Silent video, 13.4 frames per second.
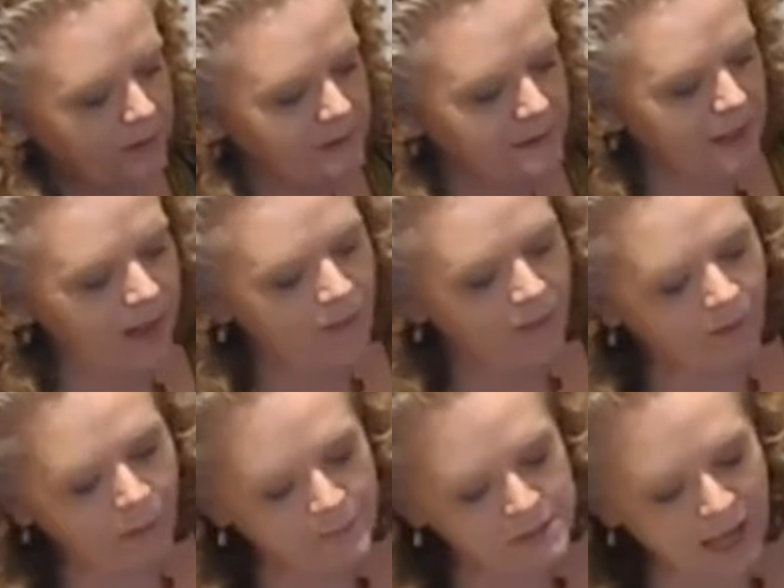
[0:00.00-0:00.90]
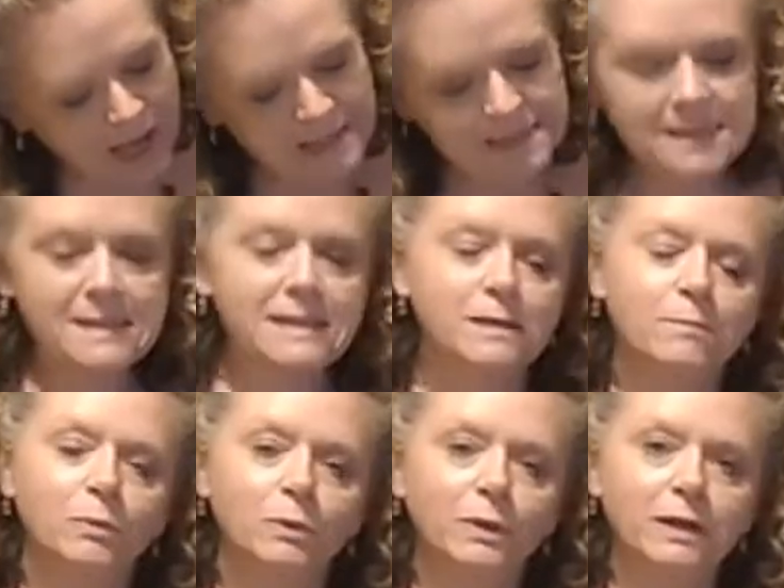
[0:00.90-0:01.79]
So I thought that was nice and
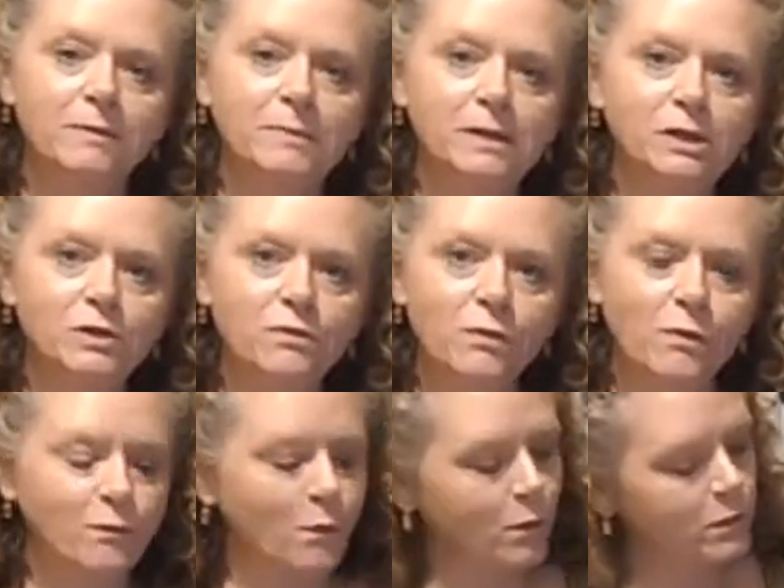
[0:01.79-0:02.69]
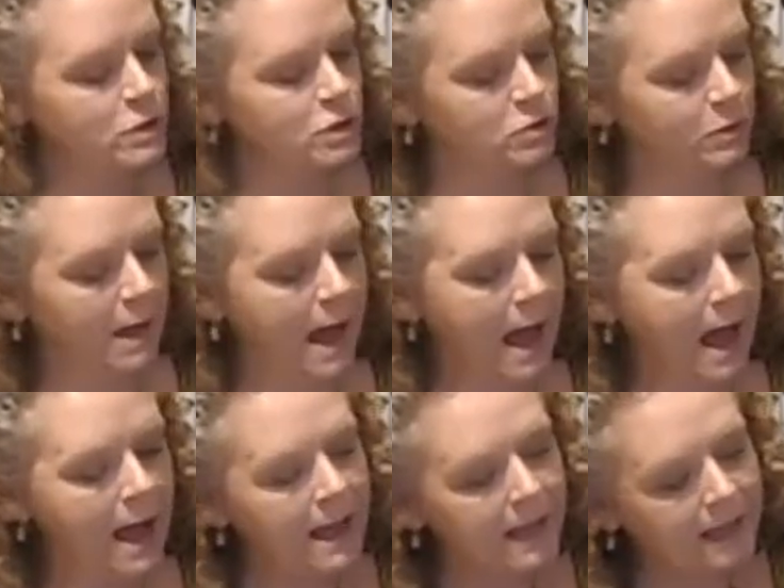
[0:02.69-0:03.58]
simple and it'd be good for 4th of
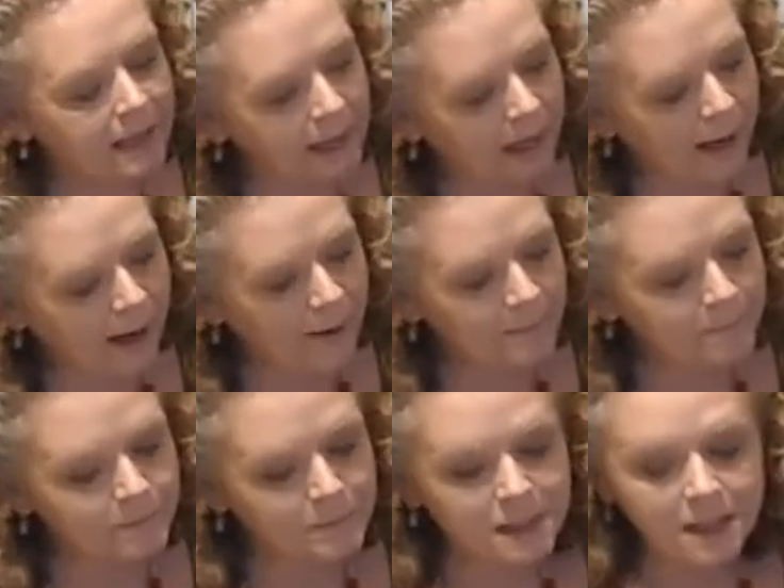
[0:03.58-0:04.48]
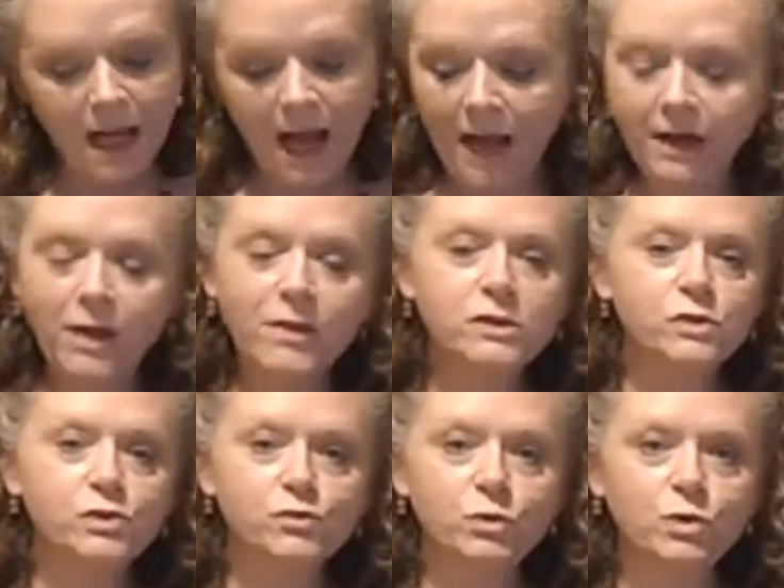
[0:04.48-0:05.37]
July. Um, I know this
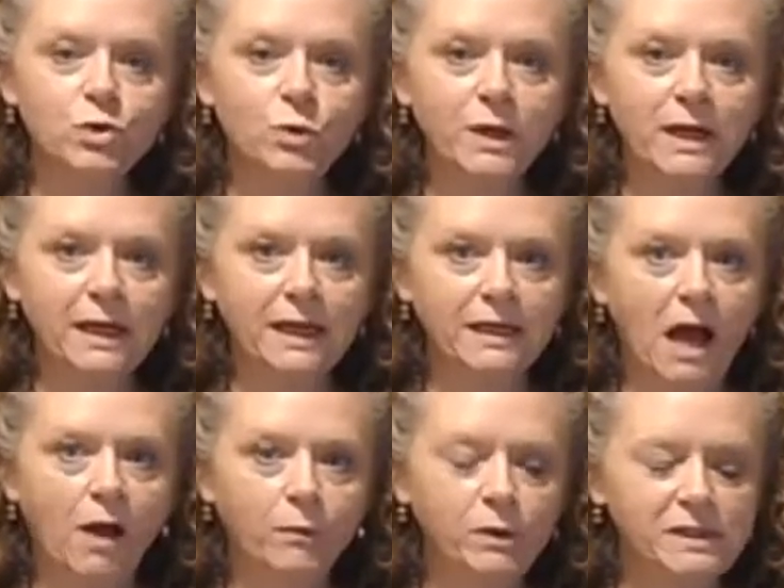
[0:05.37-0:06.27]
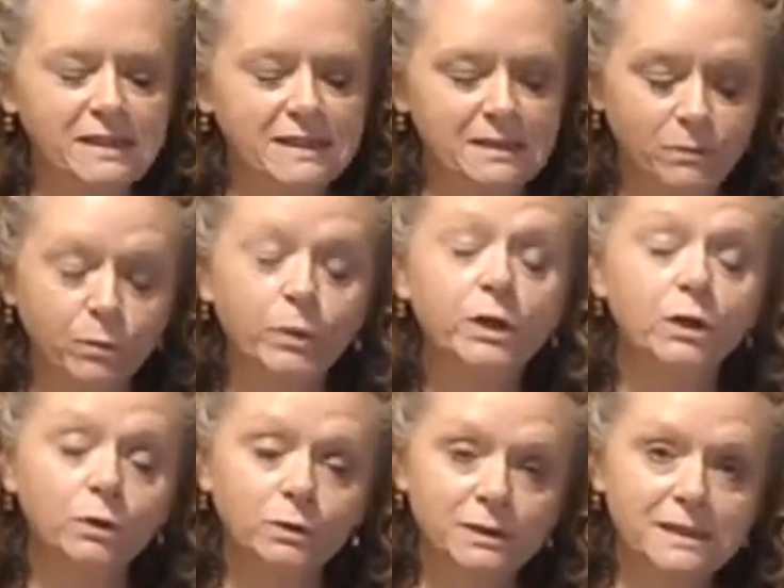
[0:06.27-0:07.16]
was real quick and not
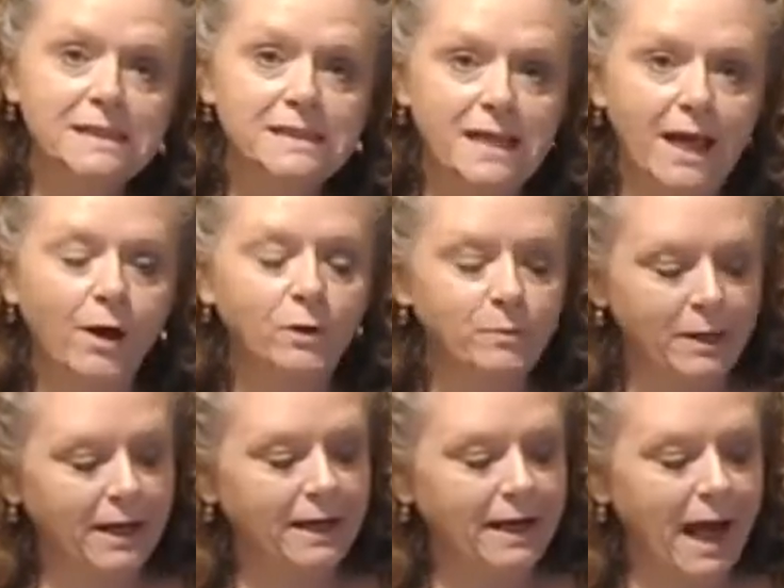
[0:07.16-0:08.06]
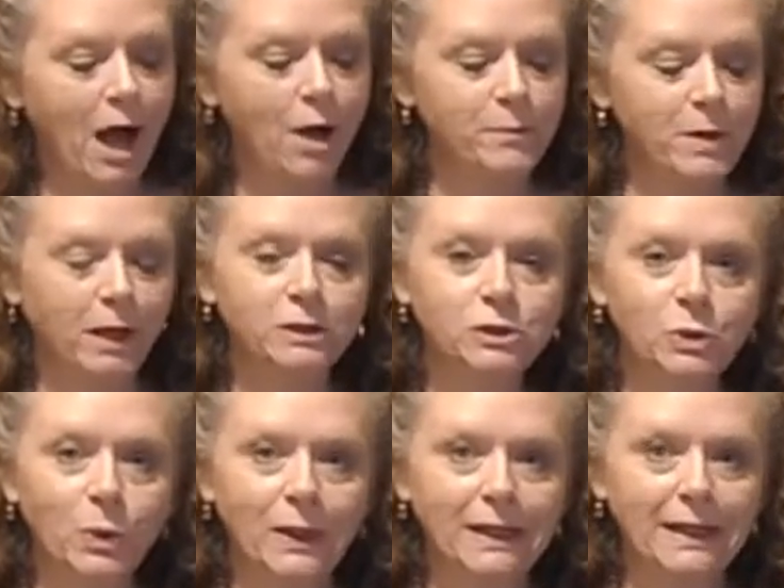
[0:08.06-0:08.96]
real detailed, but I hope y'all
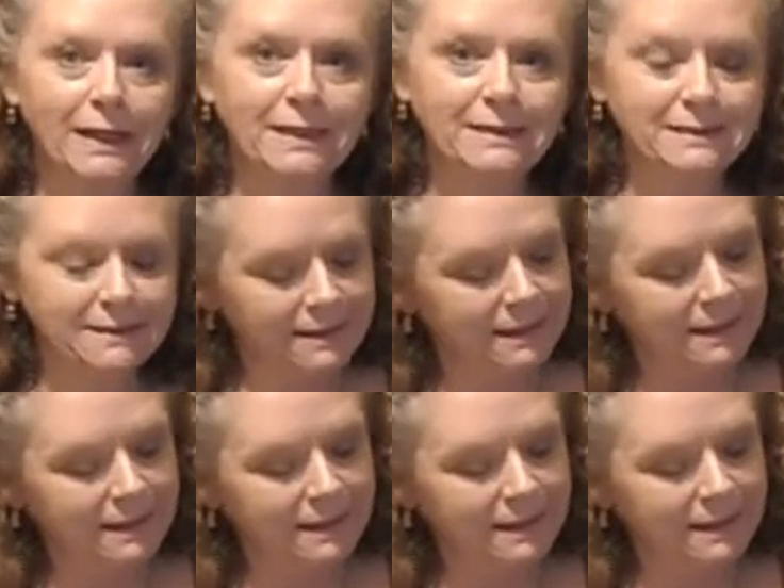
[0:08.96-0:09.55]
enjoyed it.